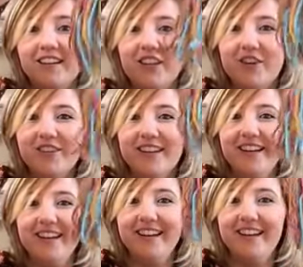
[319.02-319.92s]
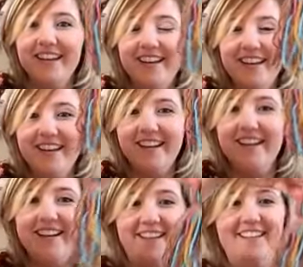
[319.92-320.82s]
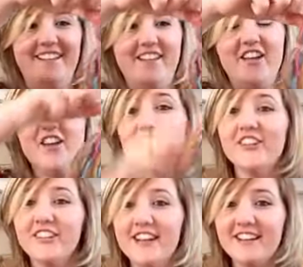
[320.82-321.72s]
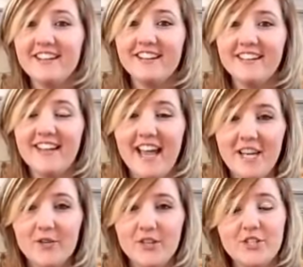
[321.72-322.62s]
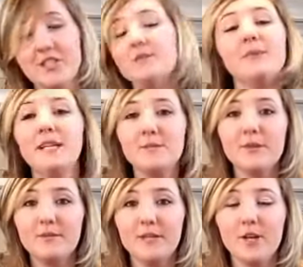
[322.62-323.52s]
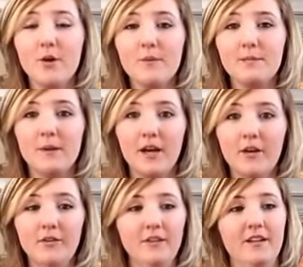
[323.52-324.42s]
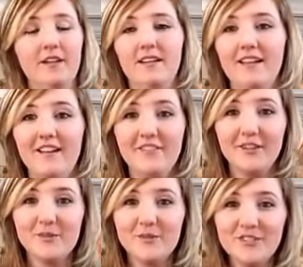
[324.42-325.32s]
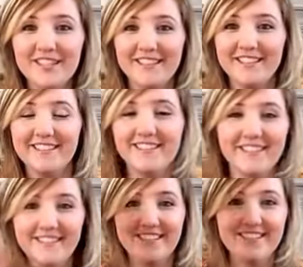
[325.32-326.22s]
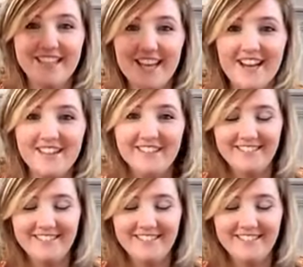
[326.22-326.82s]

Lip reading: Cute, aren't they? Good luck. Any questions, please put them in the comments below, and thanks for watching. See ya.